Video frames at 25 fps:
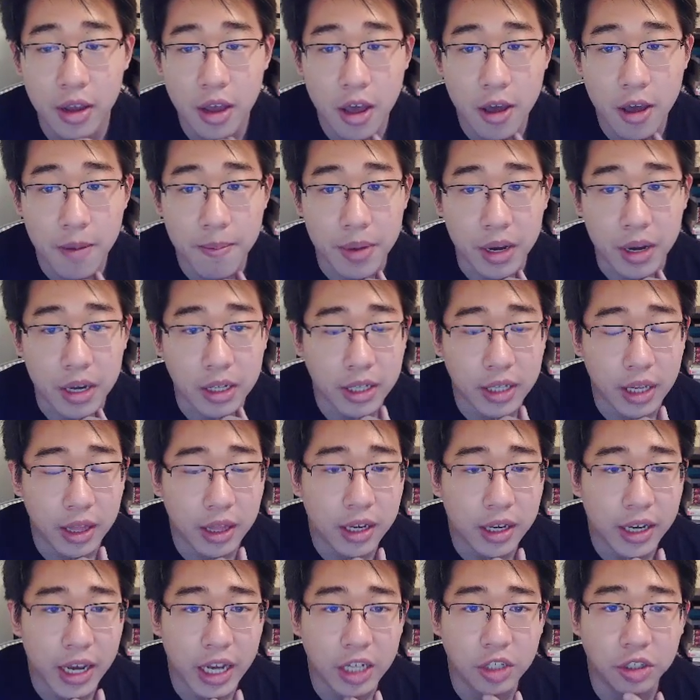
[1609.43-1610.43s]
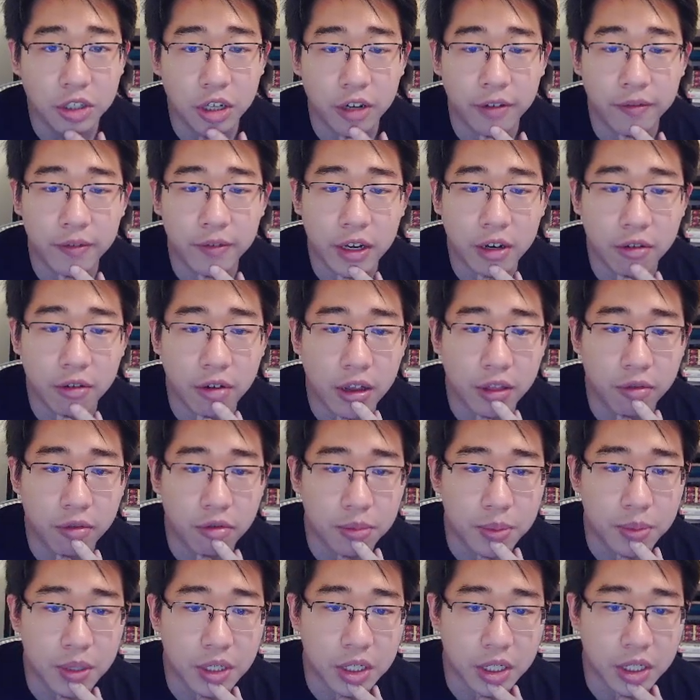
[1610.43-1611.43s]
because I think catching on Vigoroth
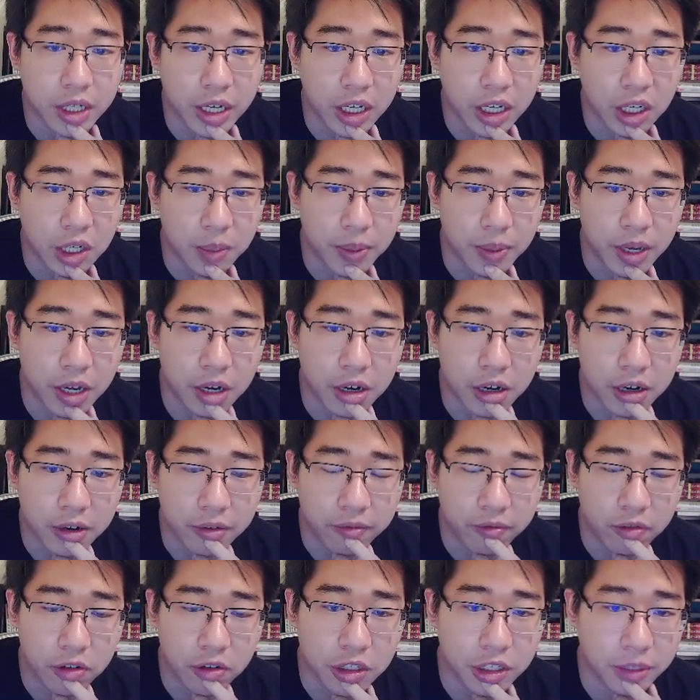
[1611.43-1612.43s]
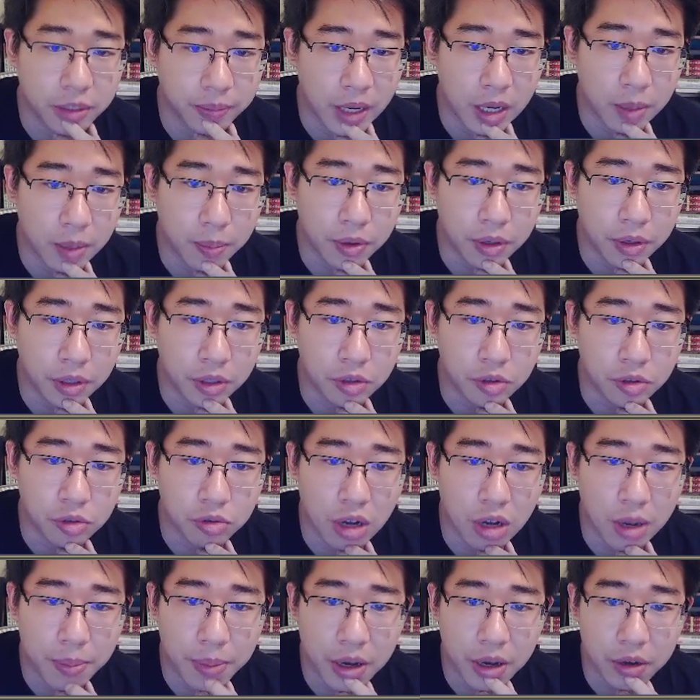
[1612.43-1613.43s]
would be slightly better, forcing my opponent to
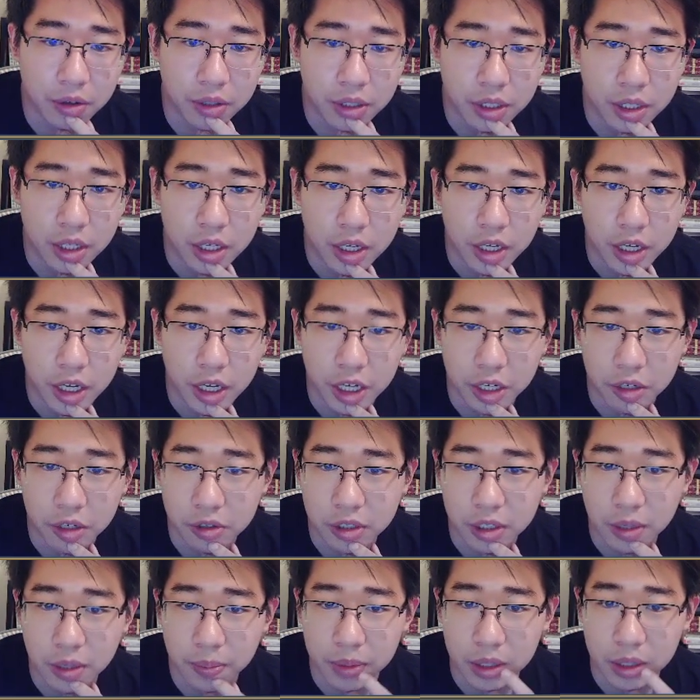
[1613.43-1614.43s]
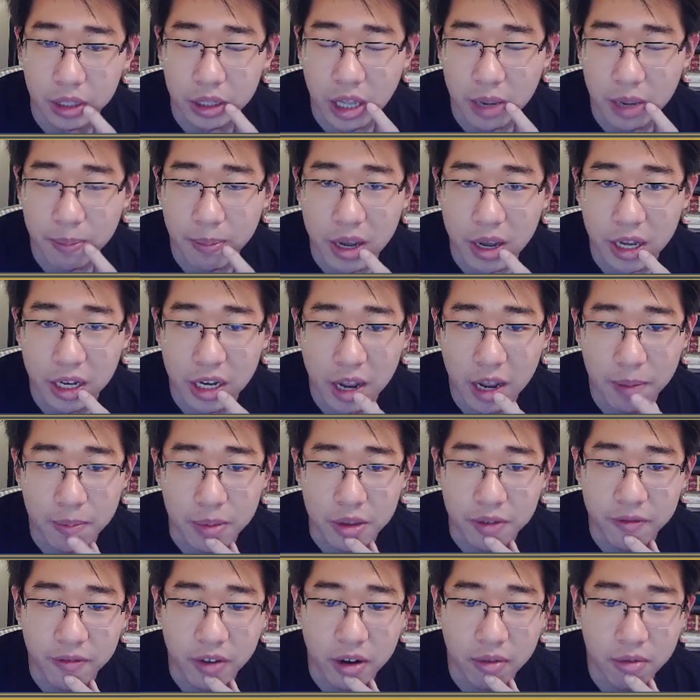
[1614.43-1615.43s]
swap out into something that might not
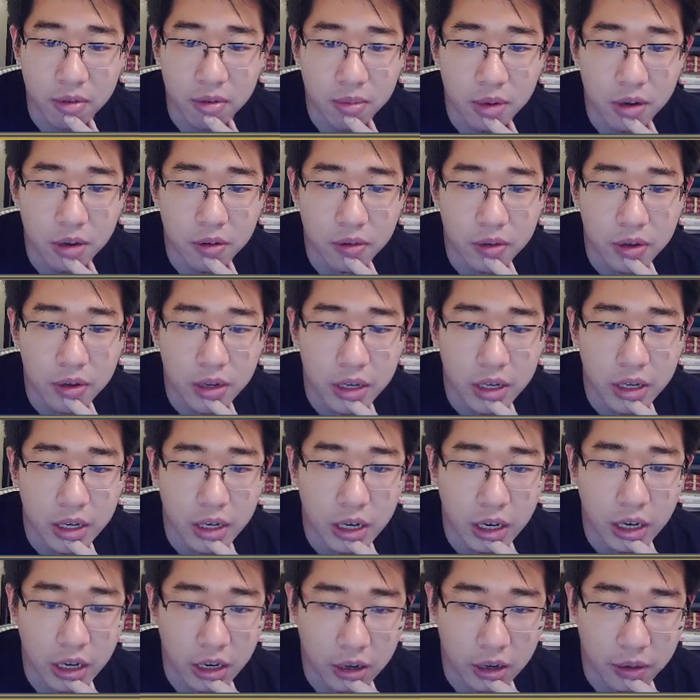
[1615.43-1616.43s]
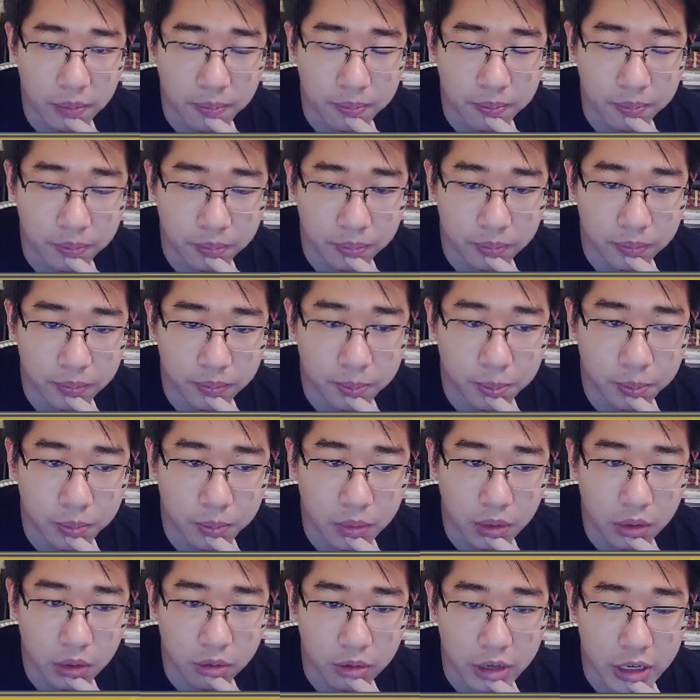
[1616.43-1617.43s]
be favorable,
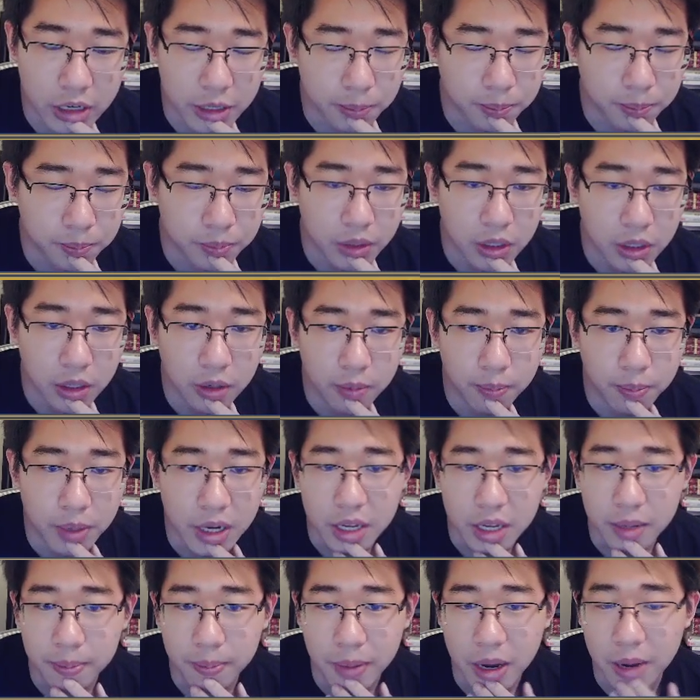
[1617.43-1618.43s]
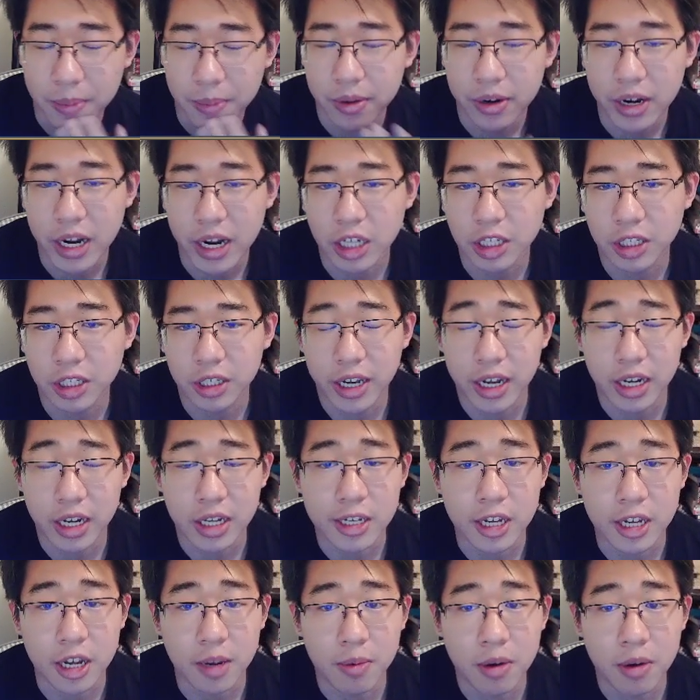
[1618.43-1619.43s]
right? But my opponent actually had a
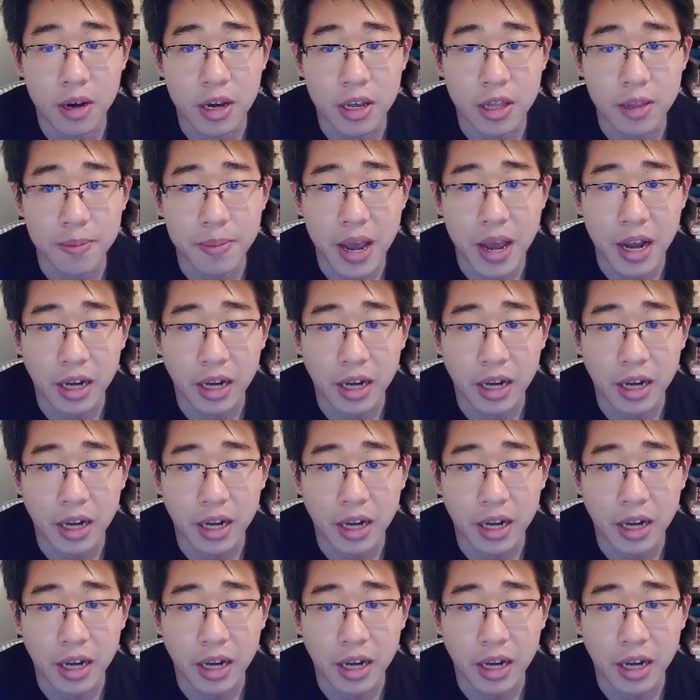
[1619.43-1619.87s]
Sableye in the back,